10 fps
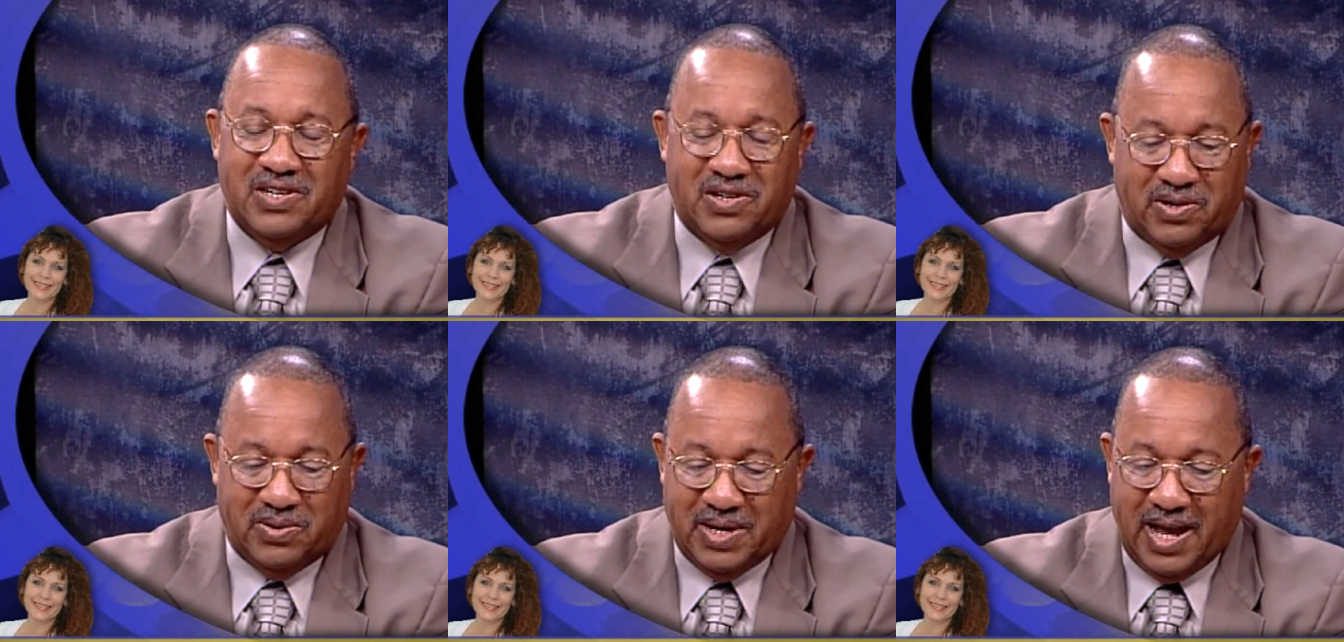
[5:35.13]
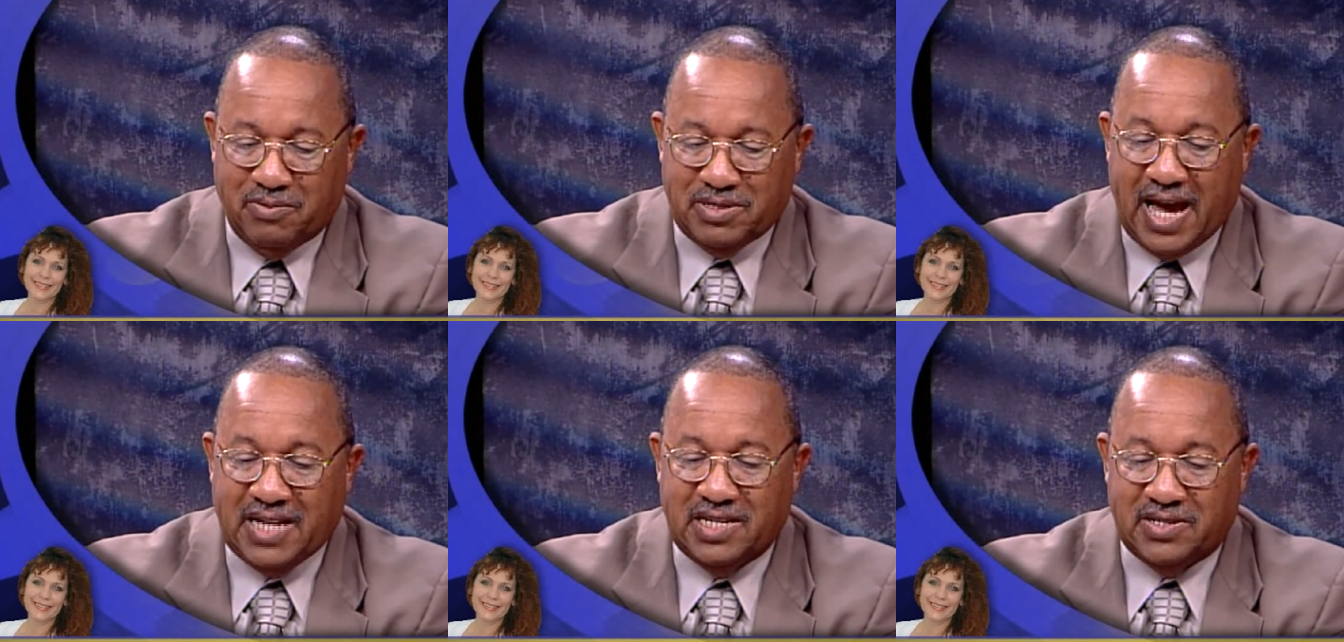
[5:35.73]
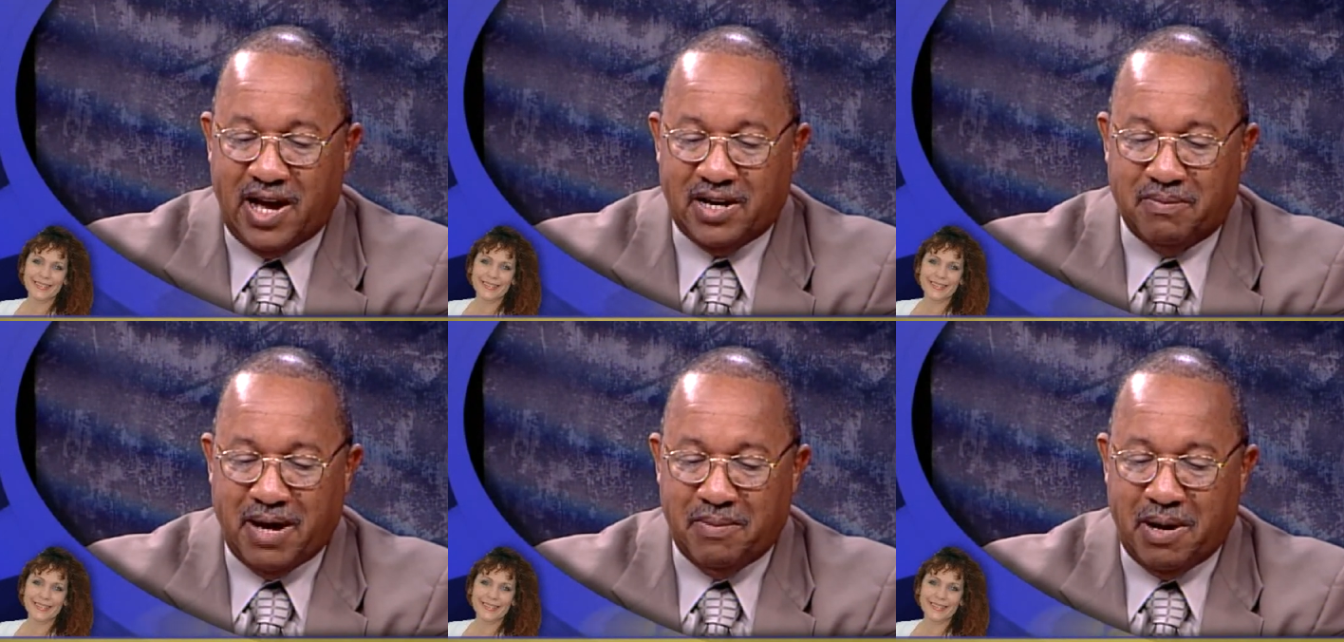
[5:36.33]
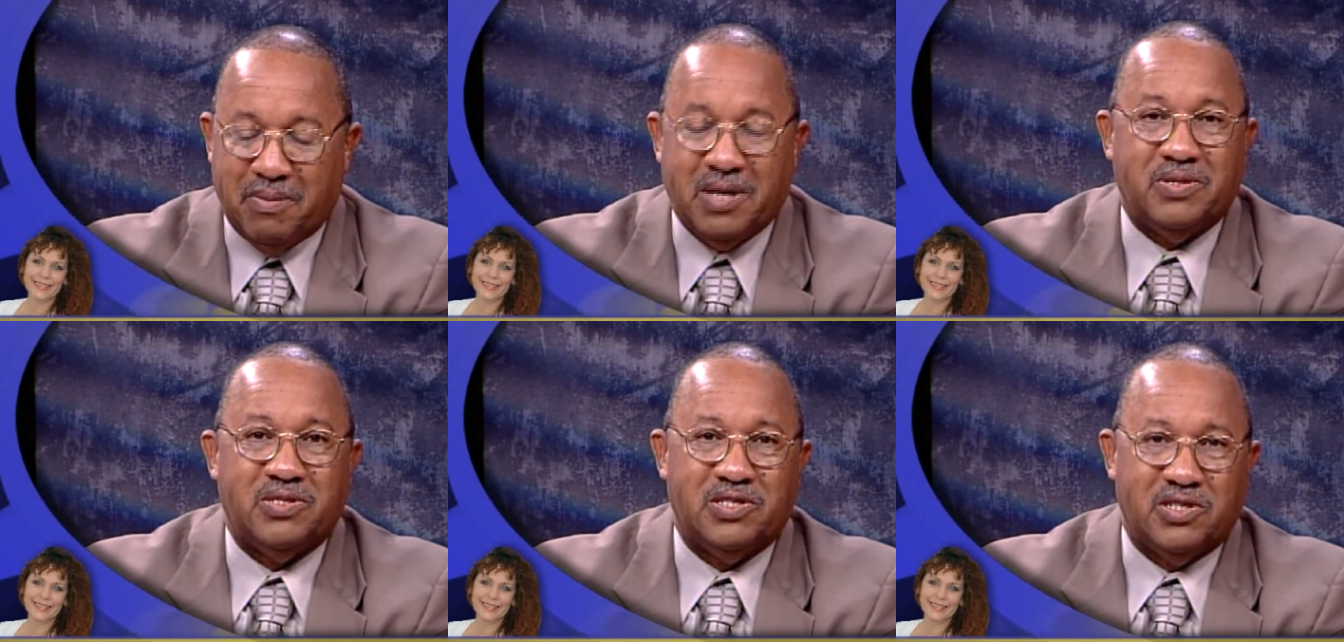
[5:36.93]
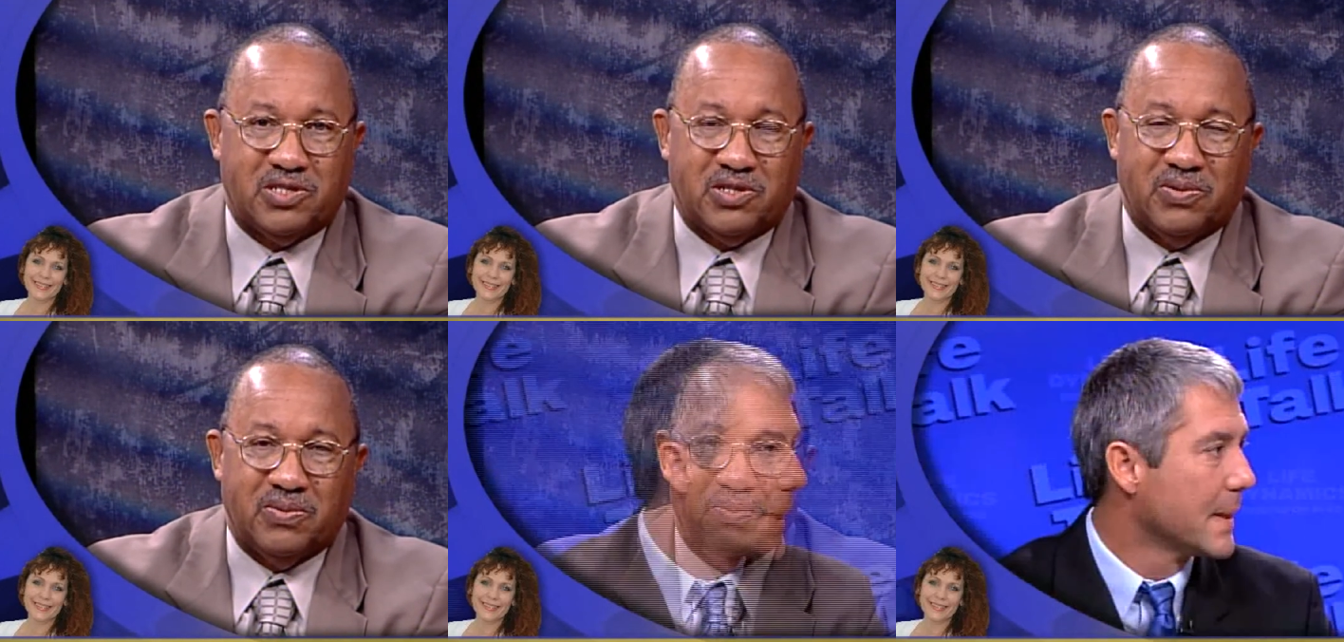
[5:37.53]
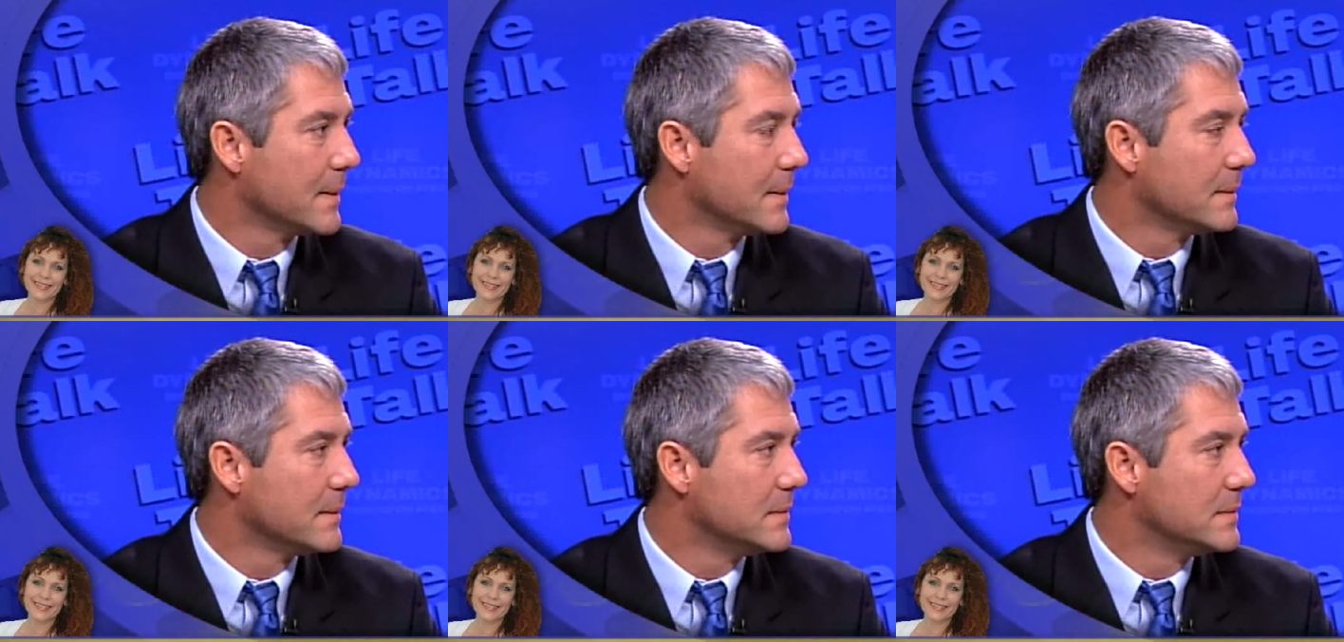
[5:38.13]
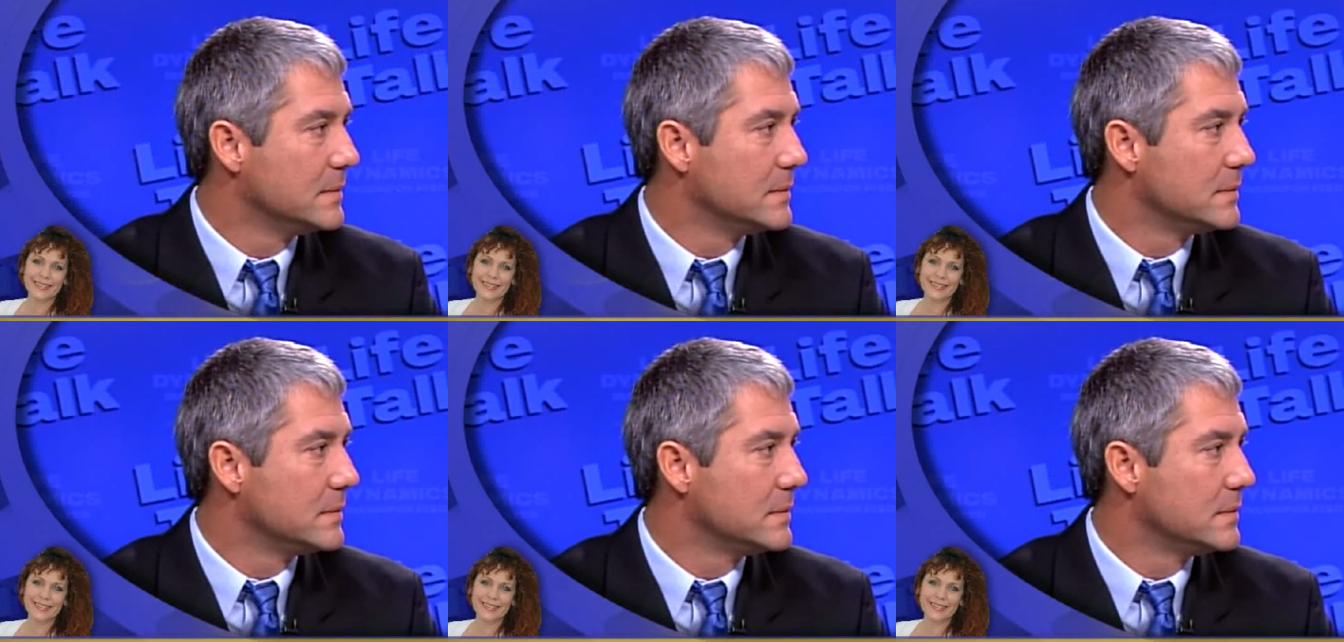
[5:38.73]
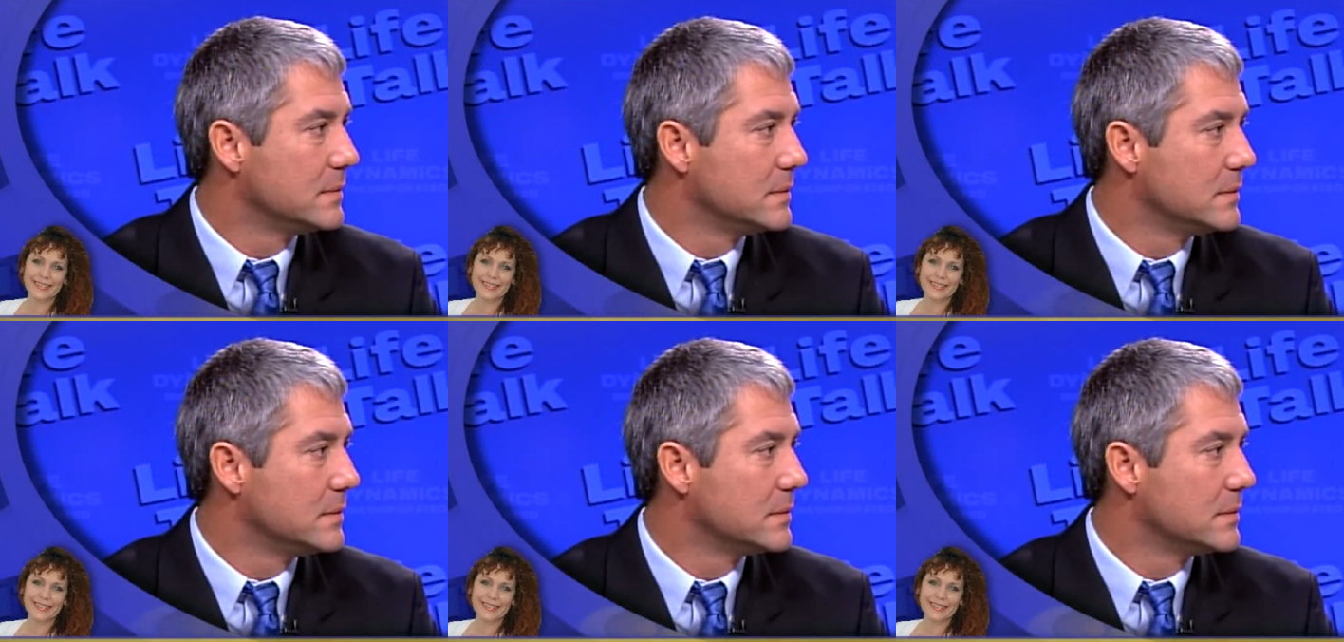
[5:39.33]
Speaker 1: You know, and I was actually adopted by my mother's sister, but I know my natural mom.